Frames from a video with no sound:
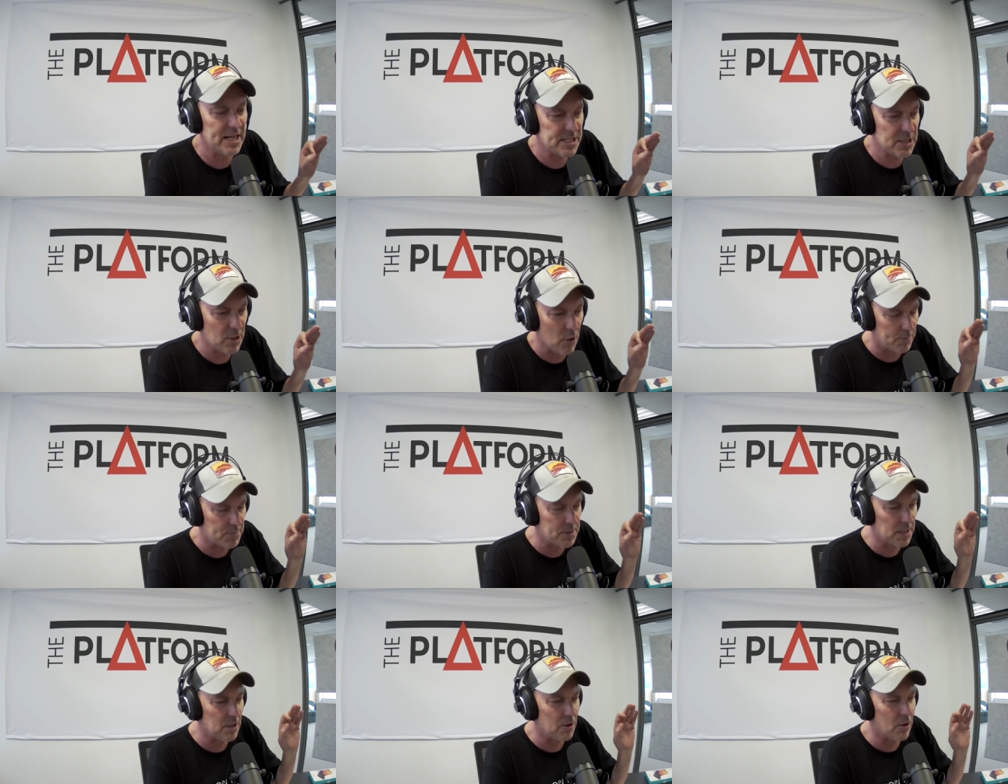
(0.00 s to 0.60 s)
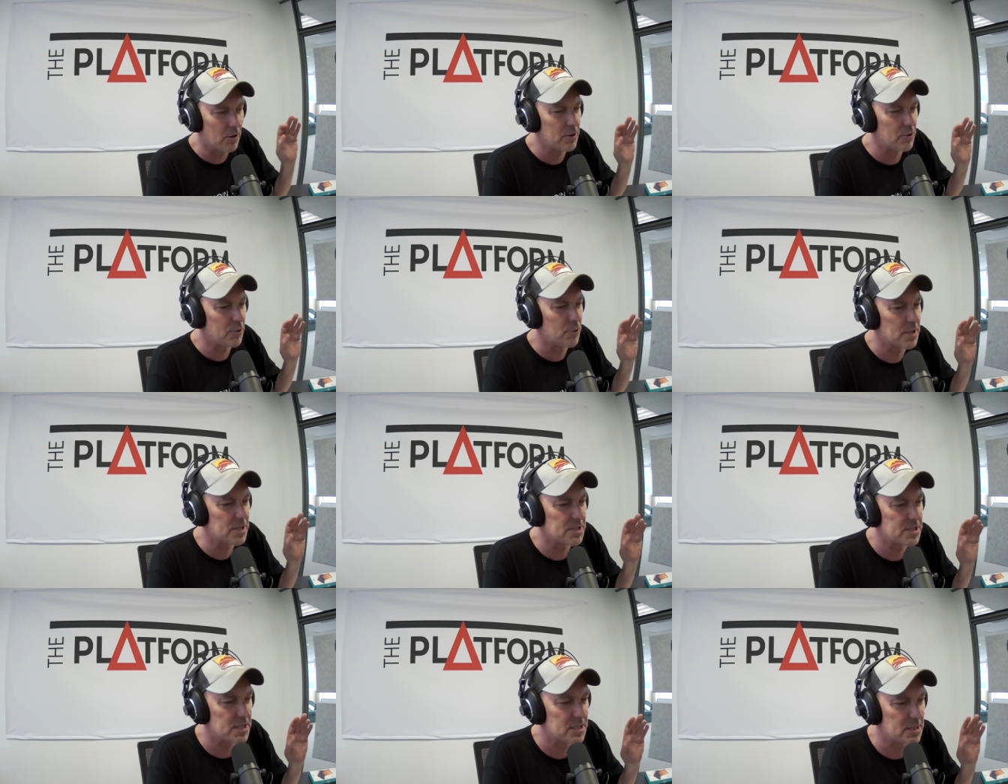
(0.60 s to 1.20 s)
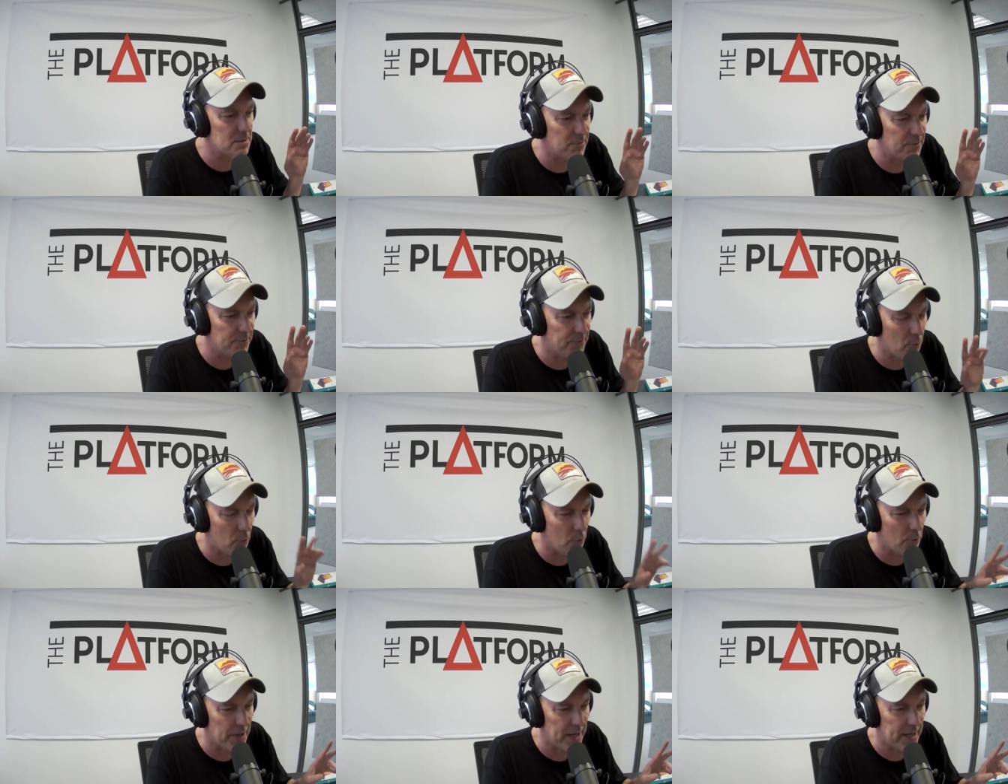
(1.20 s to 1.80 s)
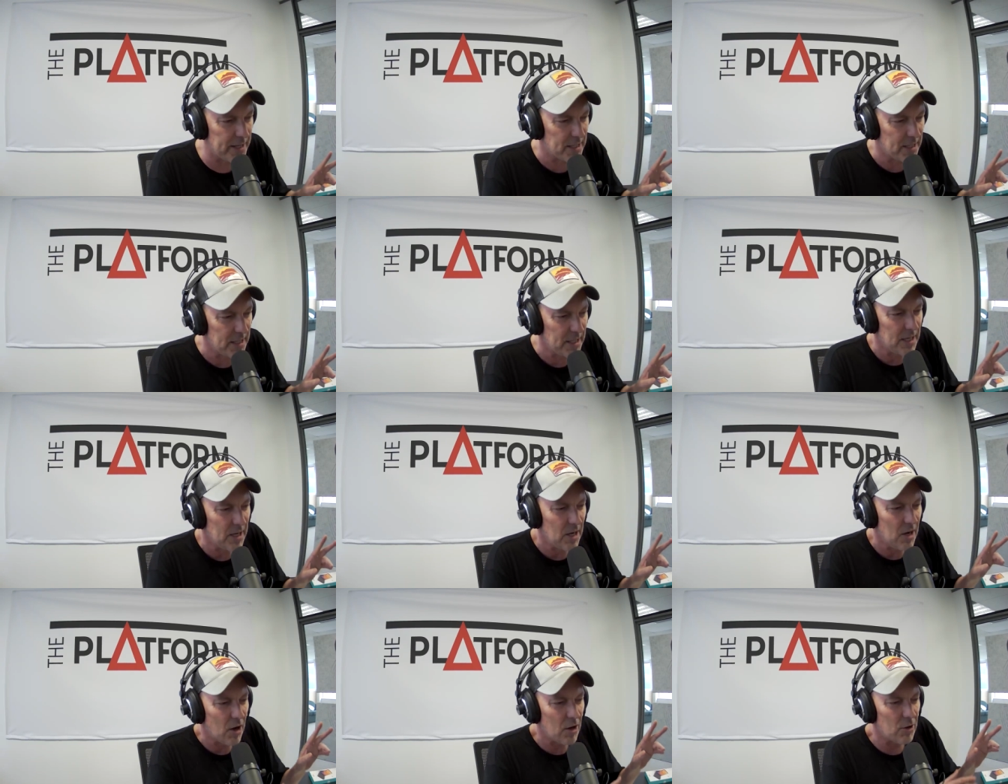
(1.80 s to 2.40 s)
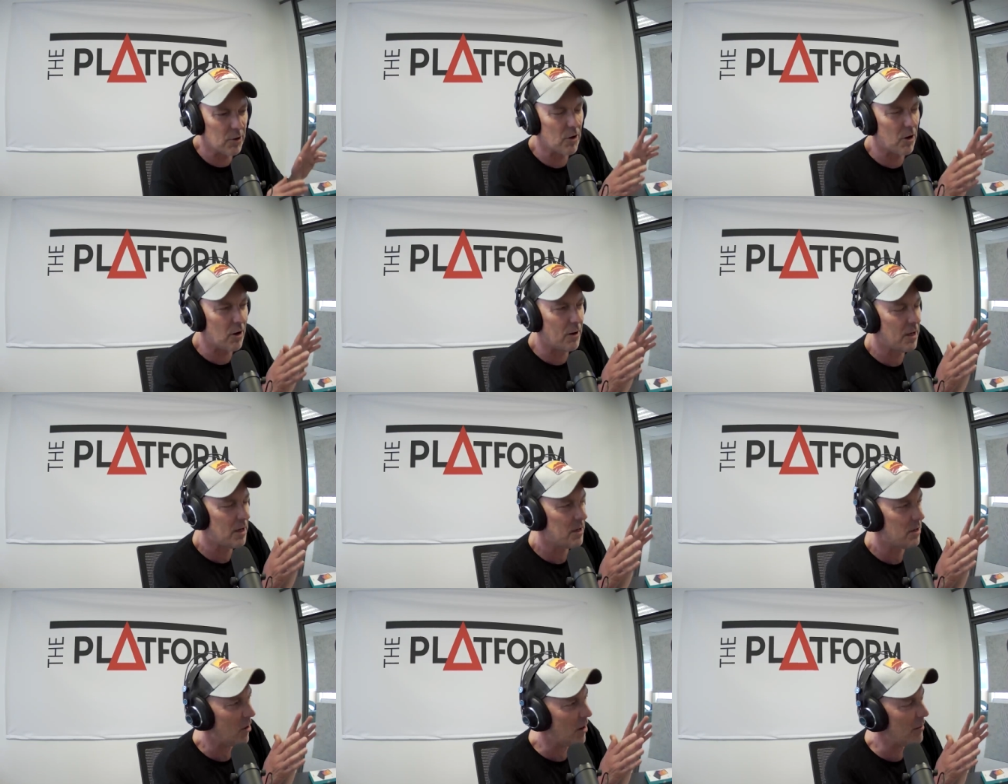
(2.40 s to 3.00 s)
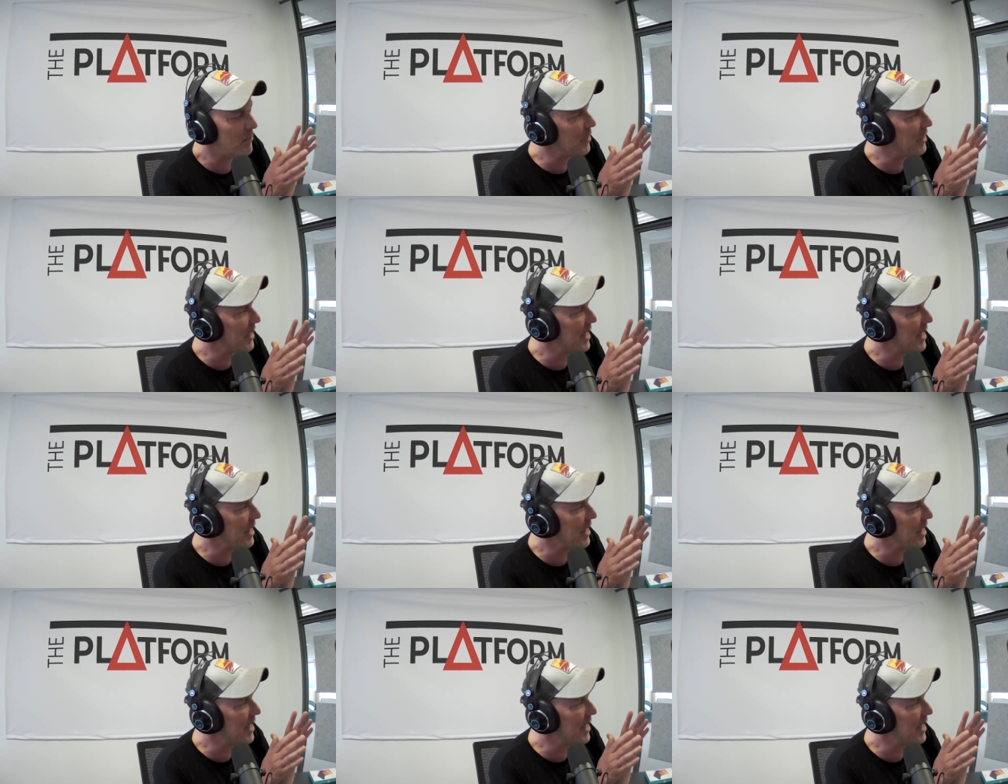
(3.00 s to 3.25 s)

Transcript: He's copped a lot of criticism for that look, I'm